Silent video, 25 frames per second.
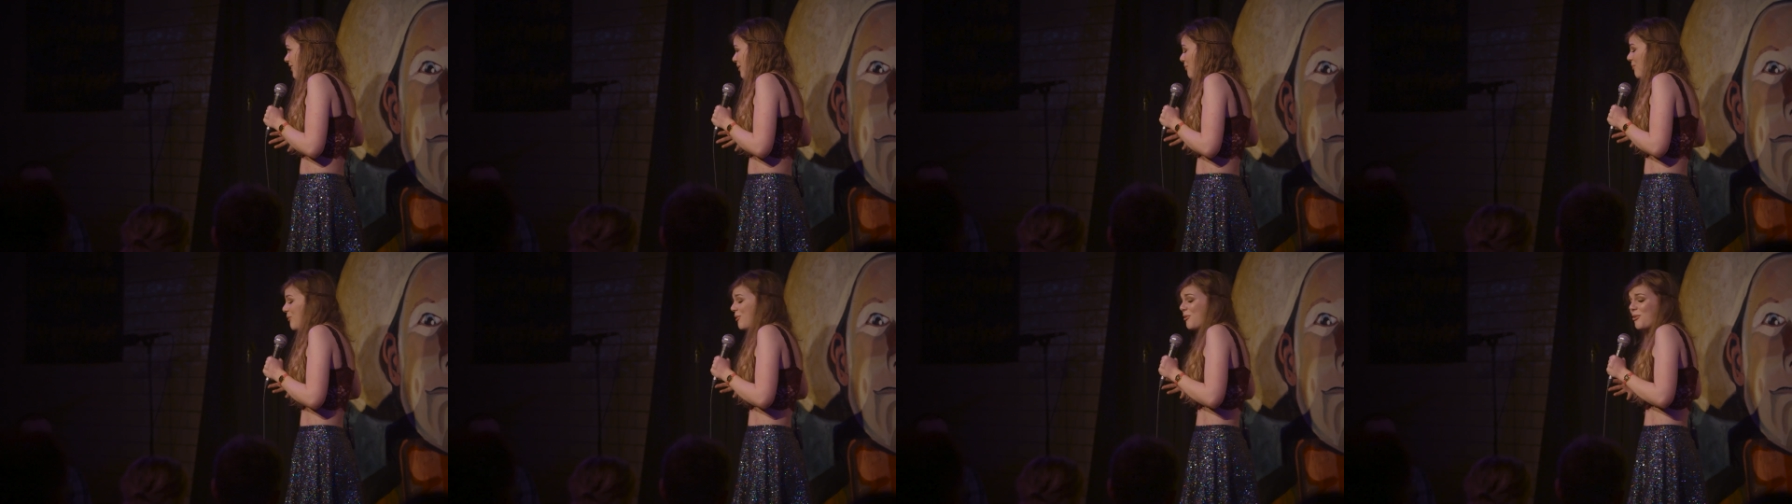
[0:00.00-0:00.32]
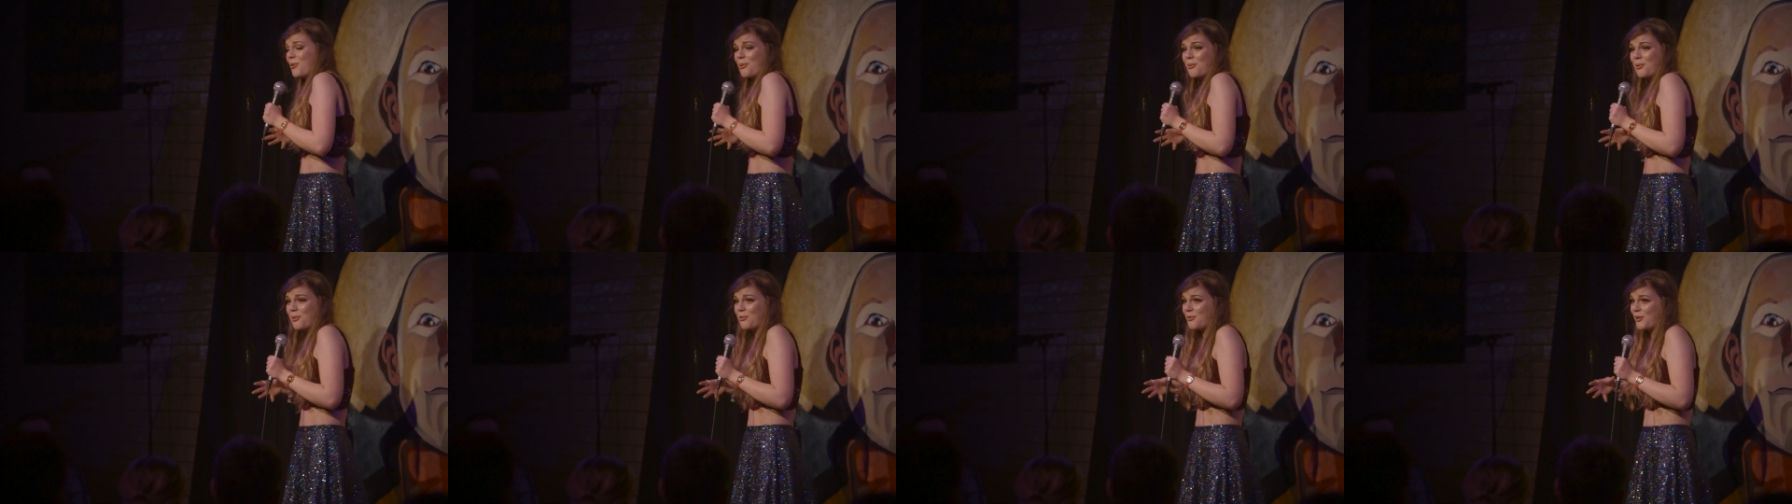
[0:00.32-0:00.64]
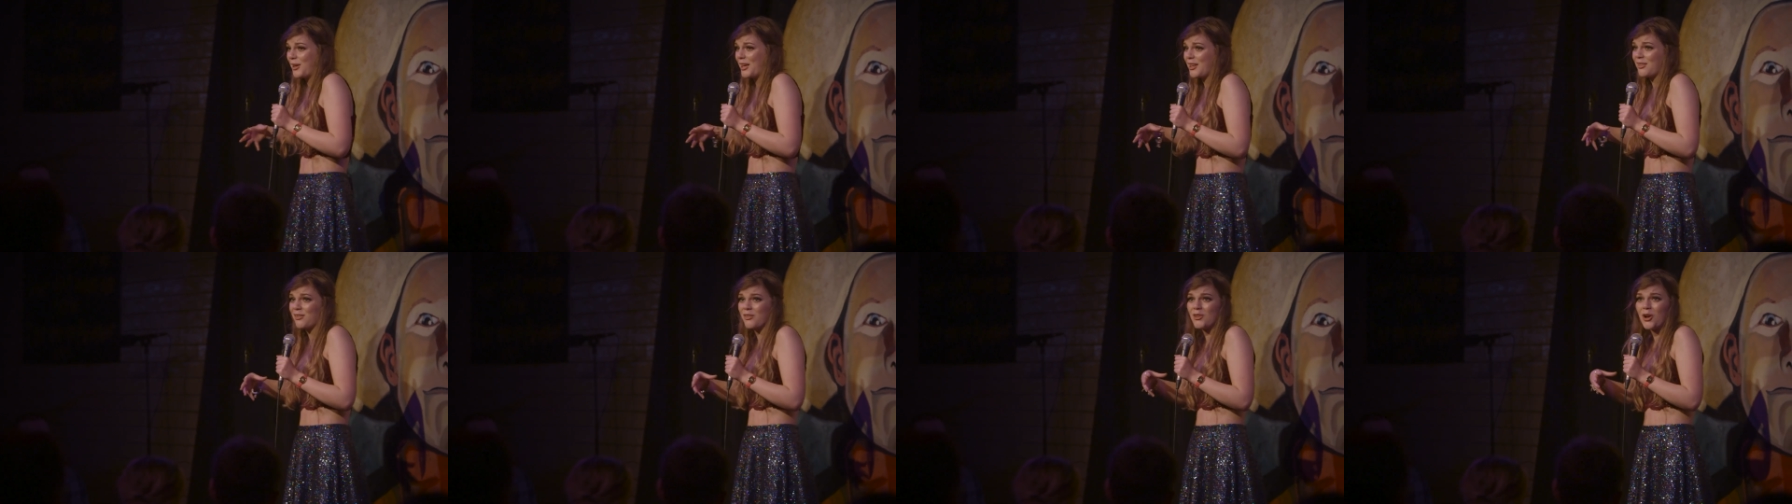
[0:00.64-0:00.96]
I'm stuck
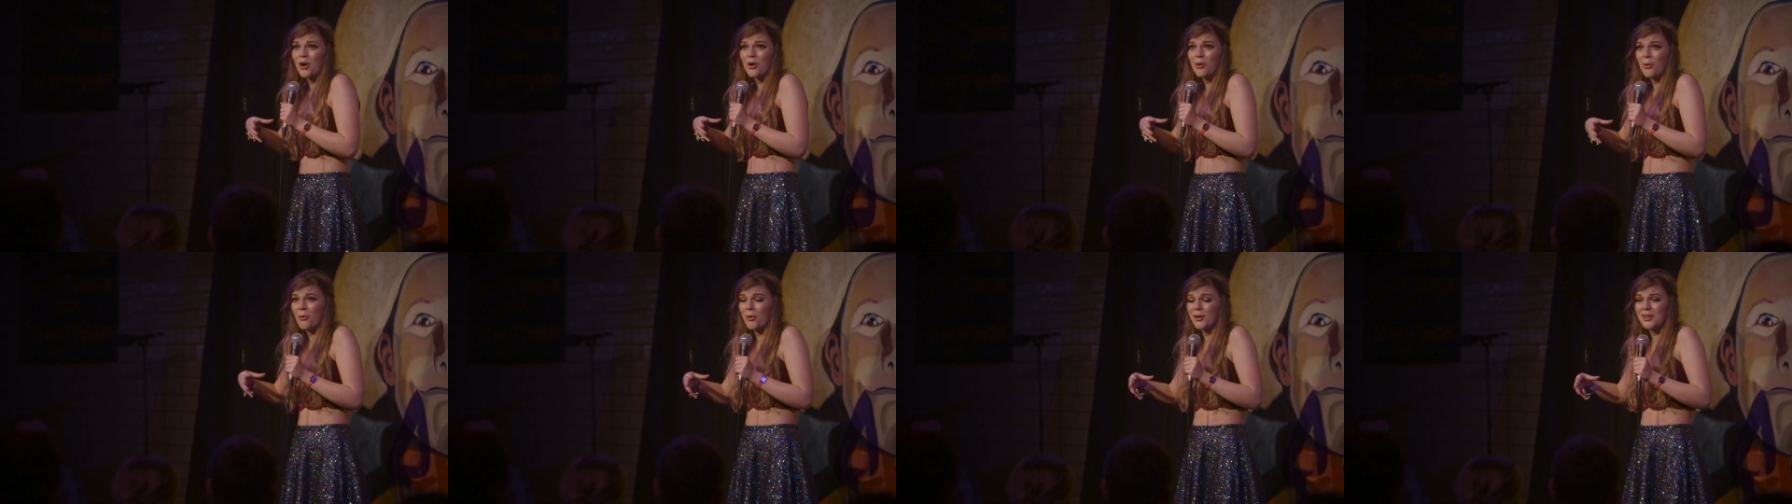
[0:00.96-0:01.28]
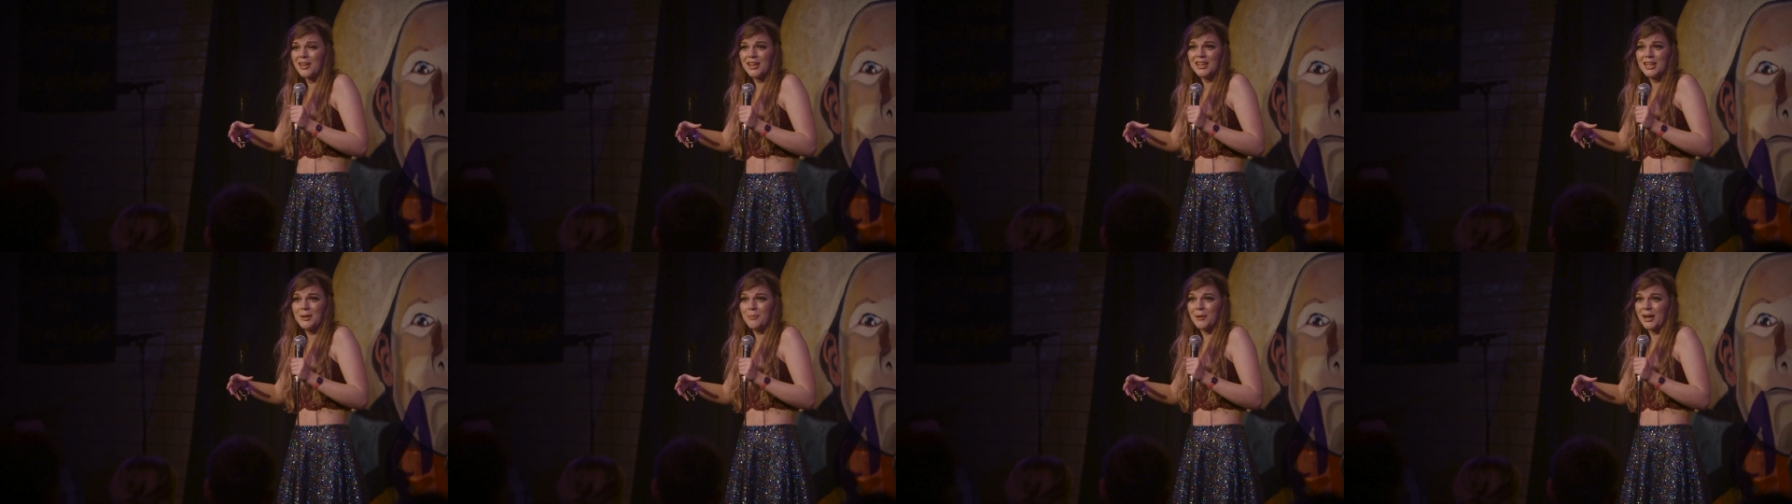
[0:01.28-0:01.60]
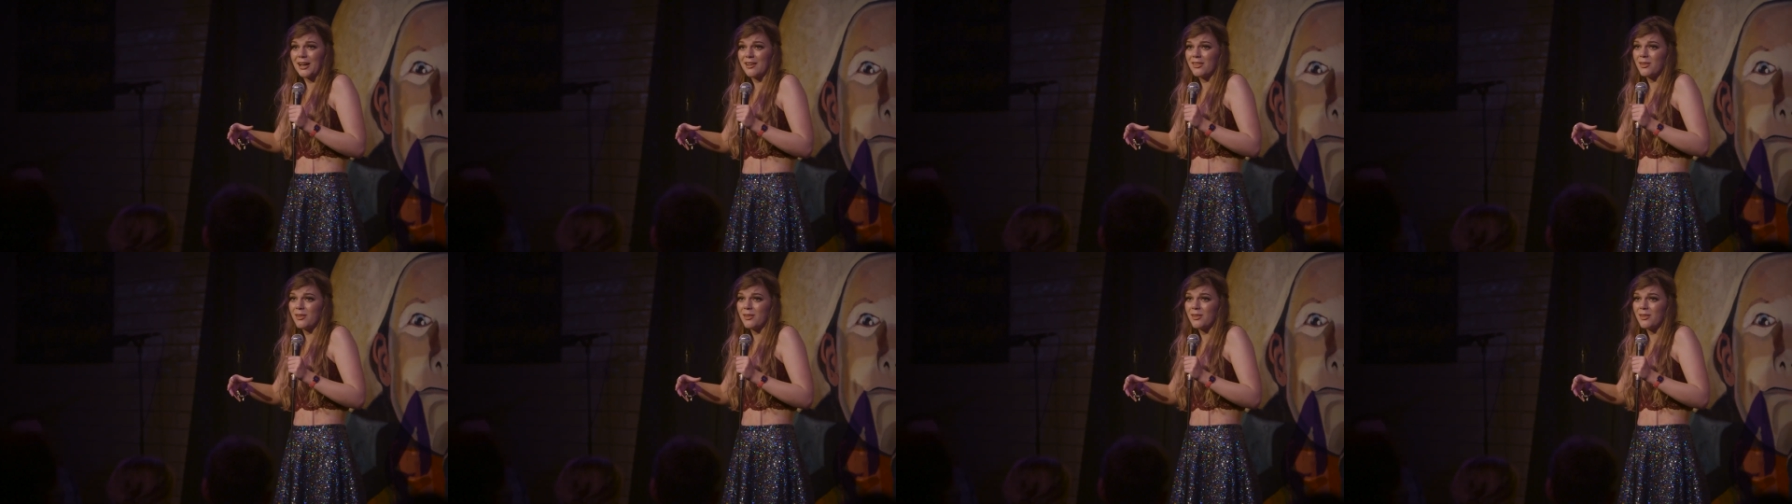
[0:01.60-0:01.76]
with it. It's not going anywhere.